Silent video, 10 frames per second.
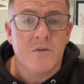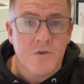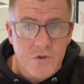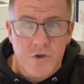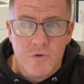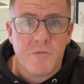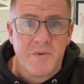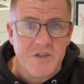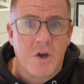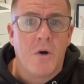You will
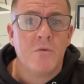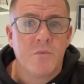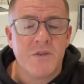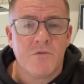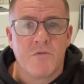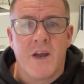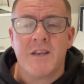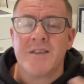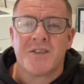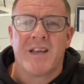be told when you're
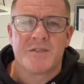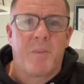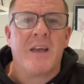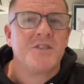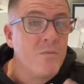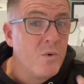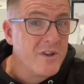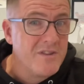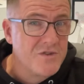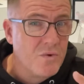grading. So that's basically one
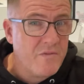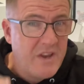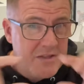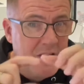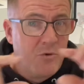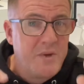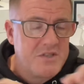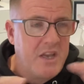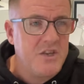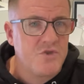of the sort of little bits
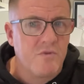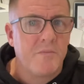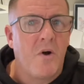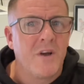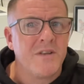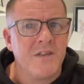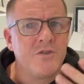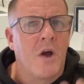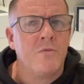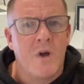of history behind it.
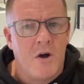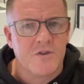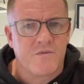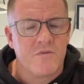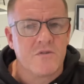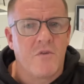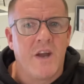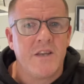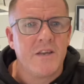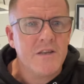Don't ask for a
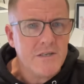grading.